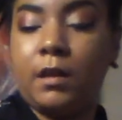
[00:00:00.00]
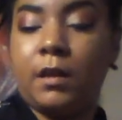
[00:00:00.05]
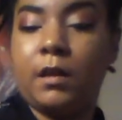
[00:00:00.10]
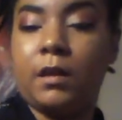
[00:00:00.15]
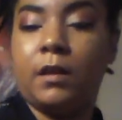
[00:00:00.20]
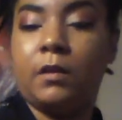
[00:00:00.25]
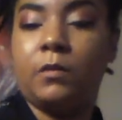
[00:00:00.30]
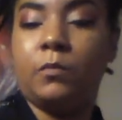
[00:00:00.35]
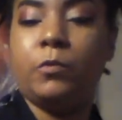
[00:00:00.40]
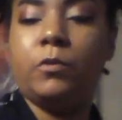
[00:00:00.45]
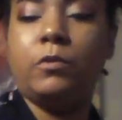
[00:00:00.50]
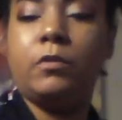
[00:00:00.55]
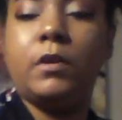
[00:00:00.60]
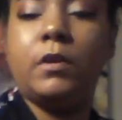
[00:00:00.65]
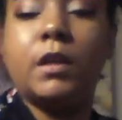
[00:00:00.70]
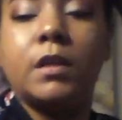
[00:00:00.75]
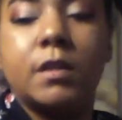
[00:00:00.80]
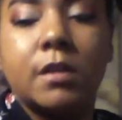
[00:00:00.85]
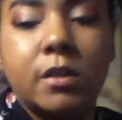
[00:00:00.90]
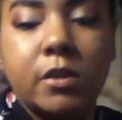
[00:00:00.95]
and we'll
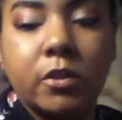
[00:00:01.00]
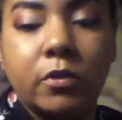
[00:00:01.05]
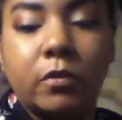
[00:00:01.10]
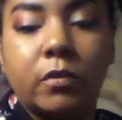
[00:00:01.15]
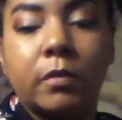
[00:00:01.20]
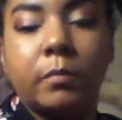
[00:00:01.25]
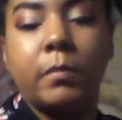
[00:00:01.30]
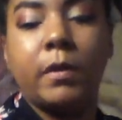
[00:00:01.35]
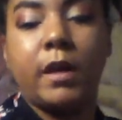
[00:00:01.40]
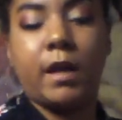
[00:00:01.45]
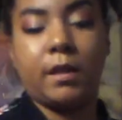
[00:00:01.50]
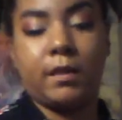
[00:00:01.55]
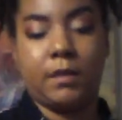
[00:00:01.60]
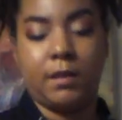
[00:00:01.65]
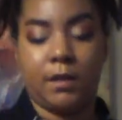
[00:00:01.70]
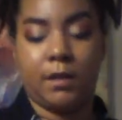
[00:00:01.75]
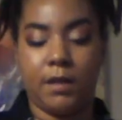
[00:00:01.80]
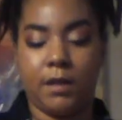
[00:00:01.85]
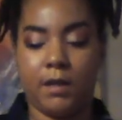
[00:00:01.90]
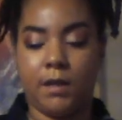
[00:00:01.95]
get to them
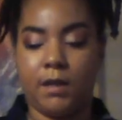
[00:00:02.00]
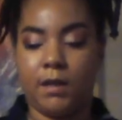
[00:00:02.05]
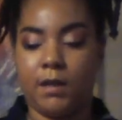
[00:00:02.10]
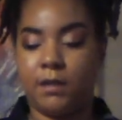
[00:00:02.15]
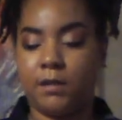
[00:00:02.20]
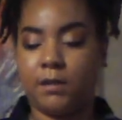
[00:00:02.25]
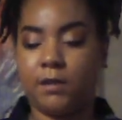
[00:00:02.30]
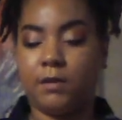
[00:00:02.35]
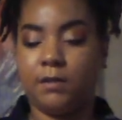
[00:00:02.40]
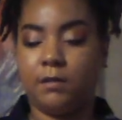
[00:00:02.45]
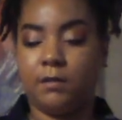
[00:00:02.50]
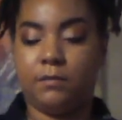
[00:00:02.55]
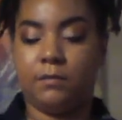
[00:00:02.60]
at the end.